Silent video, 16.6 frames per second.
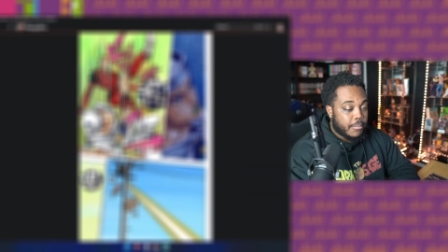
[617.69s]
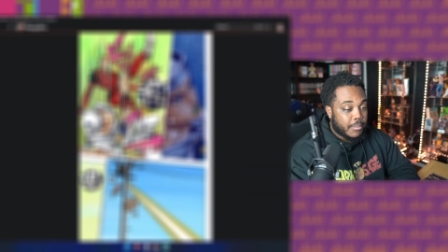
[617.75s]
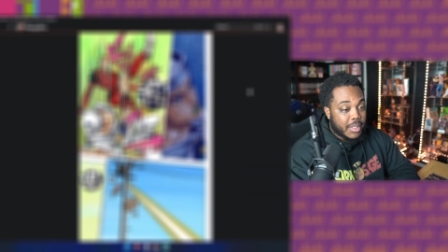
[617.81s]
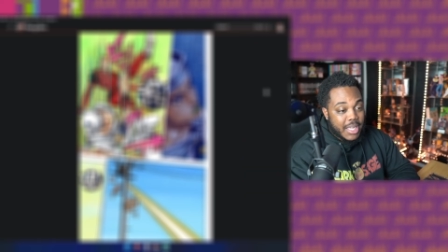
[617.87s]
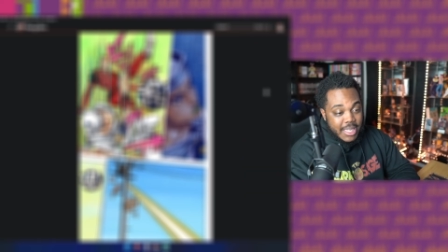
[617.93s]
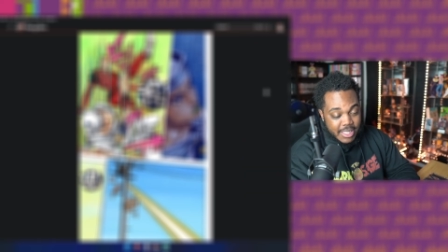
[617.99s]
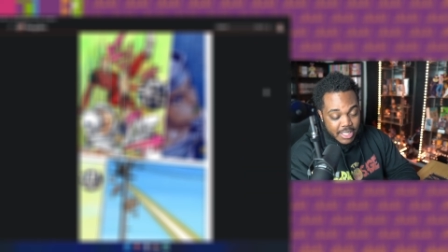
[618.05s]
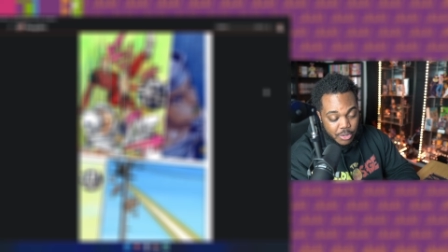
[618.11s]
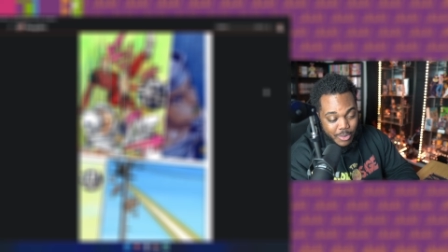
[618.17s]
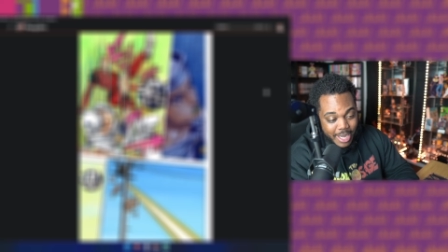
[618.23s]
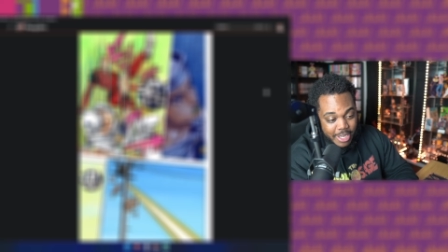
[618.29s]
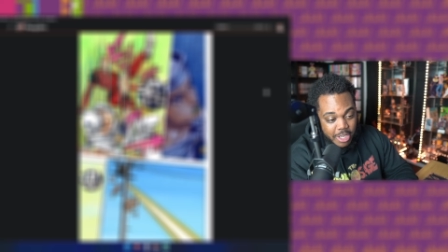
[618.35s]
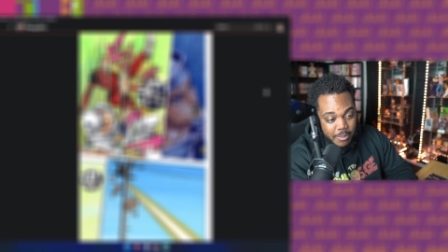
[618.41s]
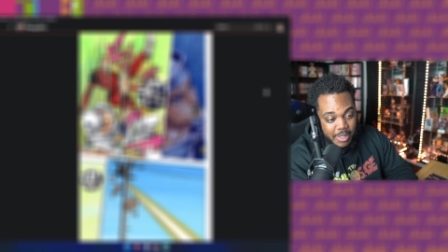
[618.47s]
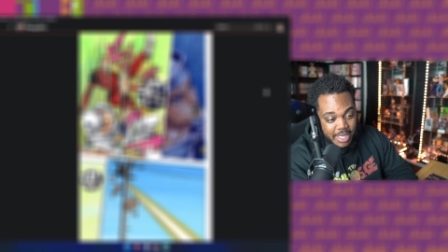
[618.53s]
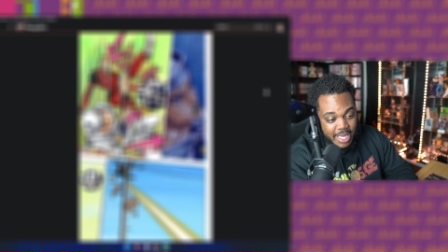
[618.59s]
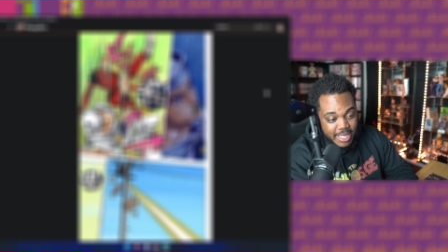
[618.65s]
Because this rock
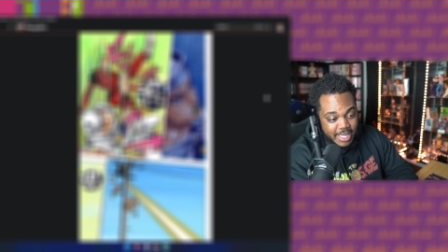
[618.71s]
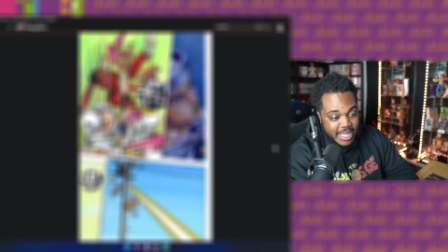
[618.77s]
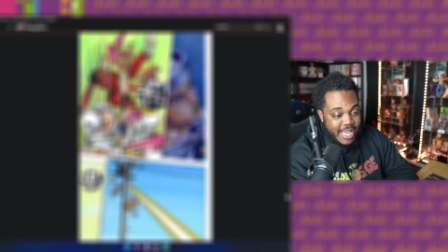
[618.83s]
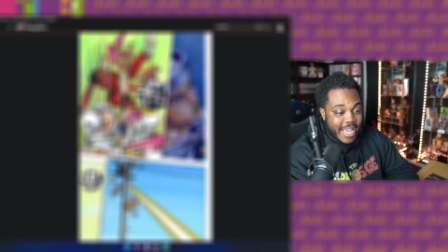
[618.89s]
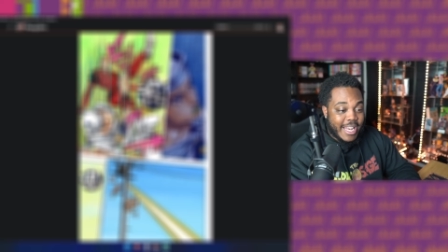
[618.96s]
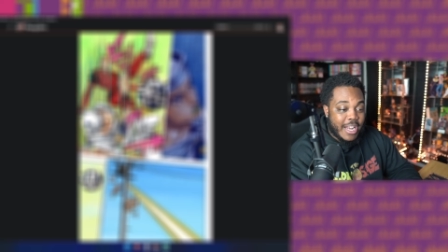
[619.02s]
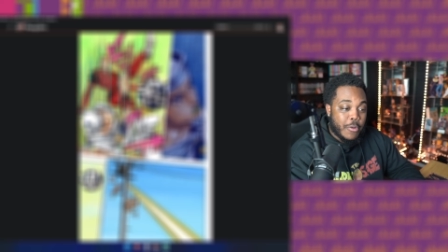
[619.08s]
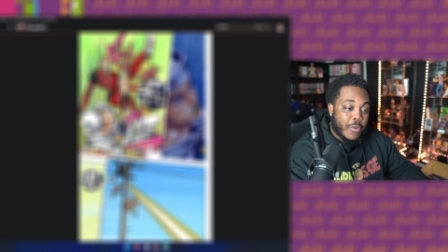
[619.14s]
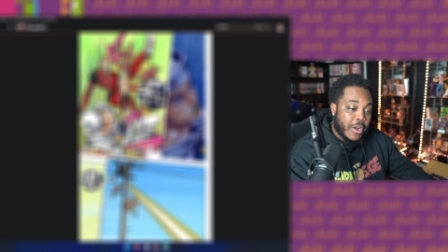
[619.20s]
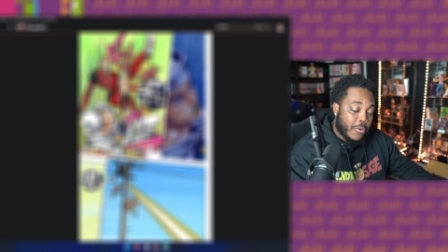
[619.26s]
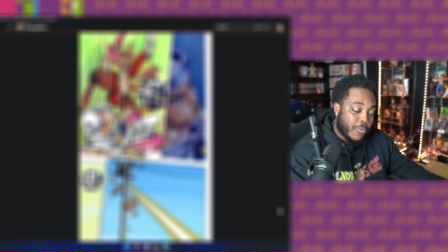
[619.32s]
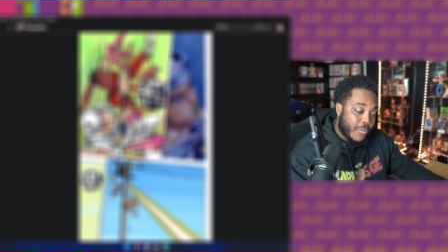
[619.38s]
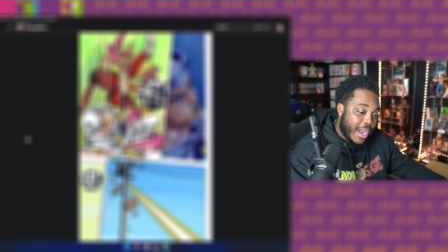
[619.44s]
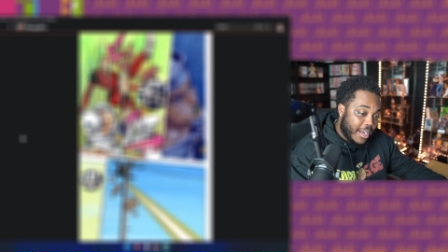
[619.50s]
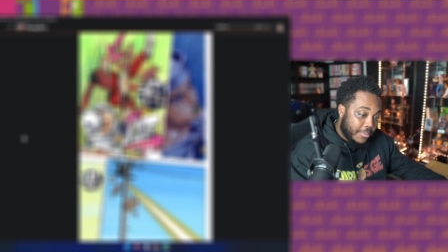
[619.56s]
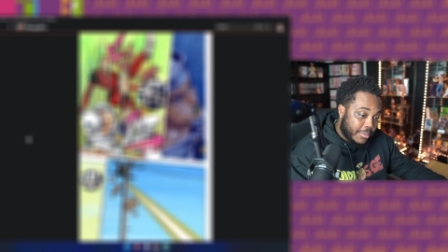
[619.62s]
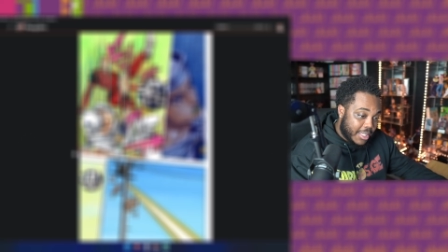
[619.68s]
human kicked it and he went
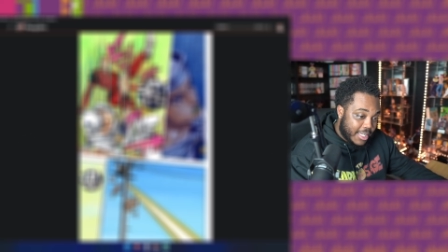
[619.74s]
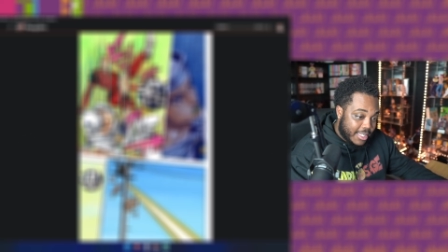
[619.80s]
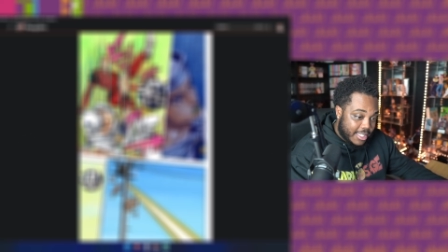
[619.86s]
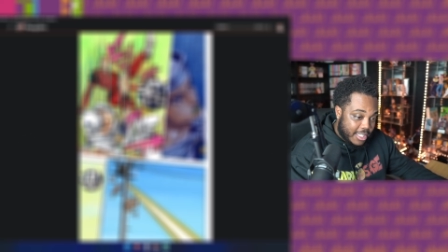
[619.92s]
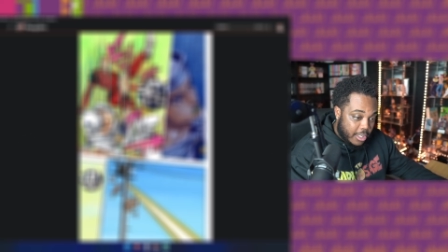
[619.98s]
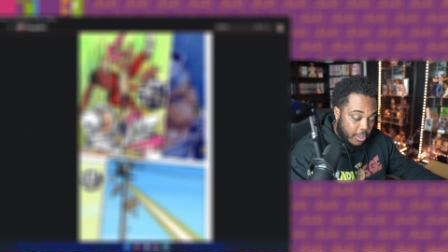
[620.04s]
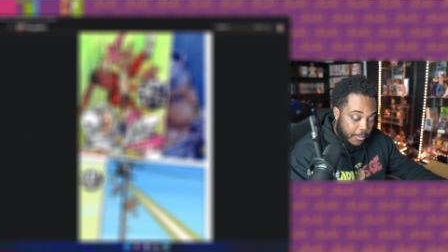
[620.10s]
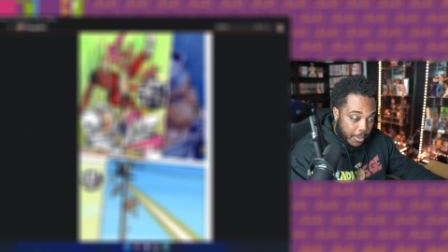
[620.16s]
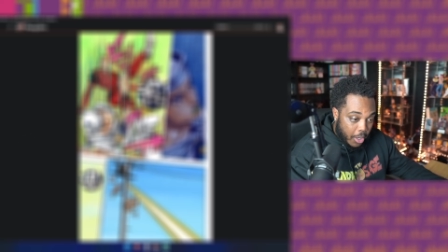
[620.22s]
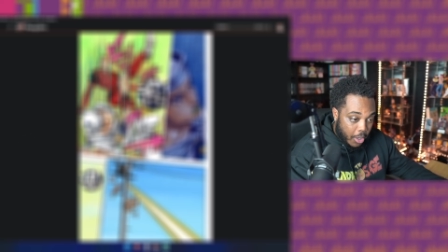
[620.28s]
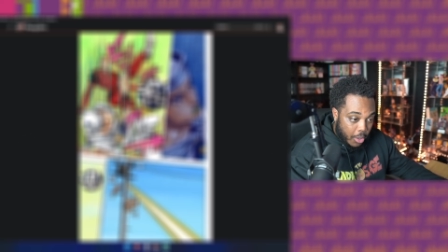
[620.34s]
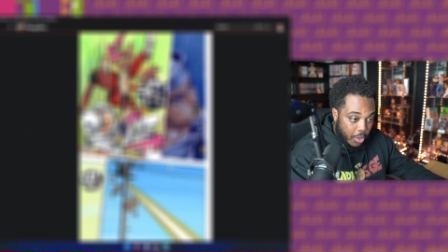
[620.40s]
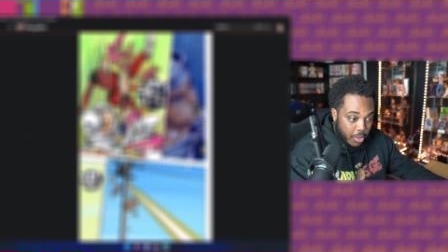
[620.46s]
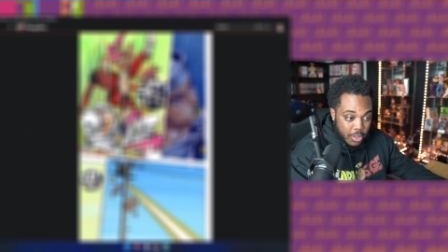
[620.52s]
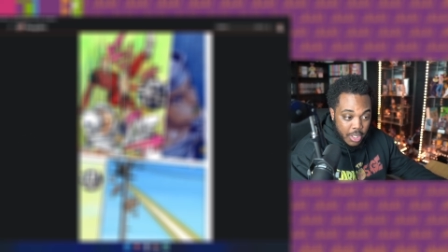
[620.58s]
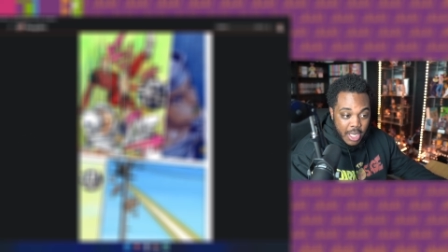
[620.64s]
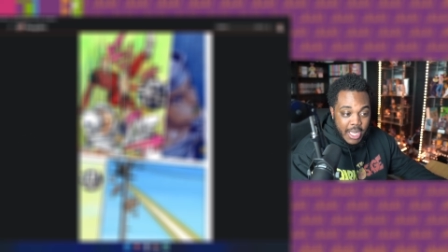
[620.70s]
right up to this little
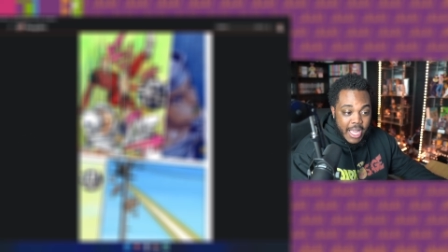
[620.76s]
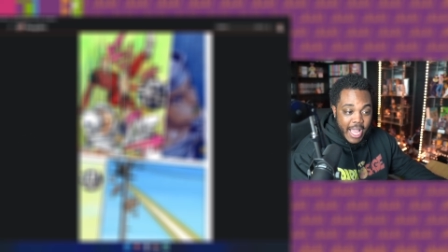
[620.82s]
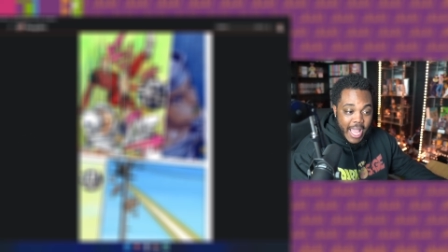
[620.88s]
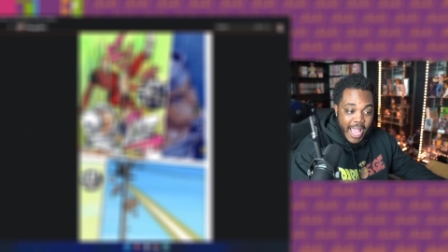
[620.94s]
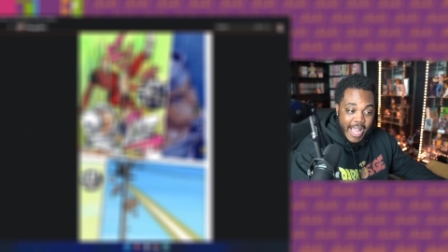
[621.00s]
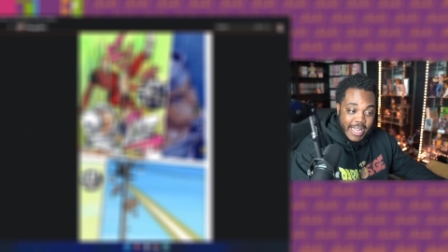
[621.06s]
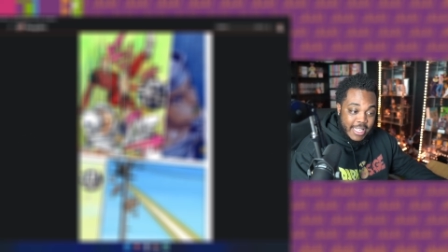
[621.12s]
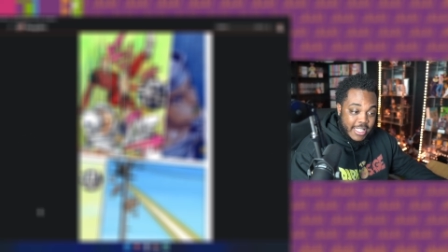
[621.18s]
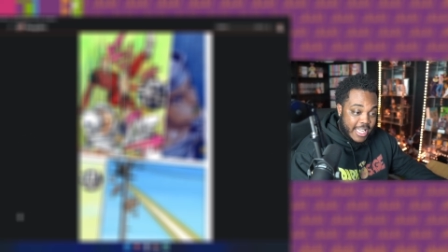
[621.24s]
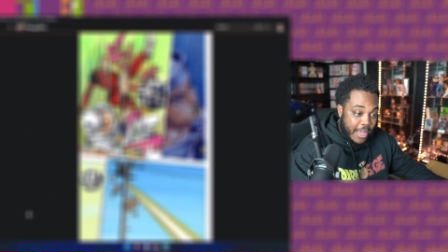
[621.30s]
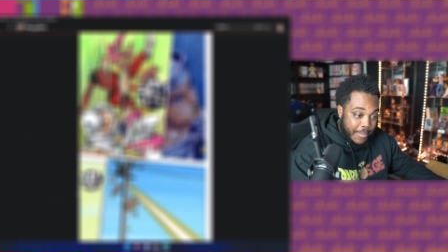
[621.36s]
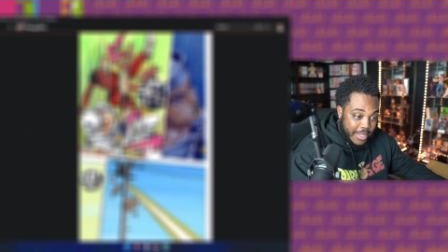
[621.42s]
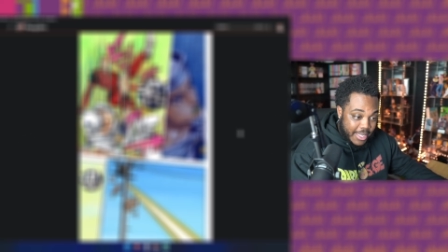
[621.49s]
pole and it's coming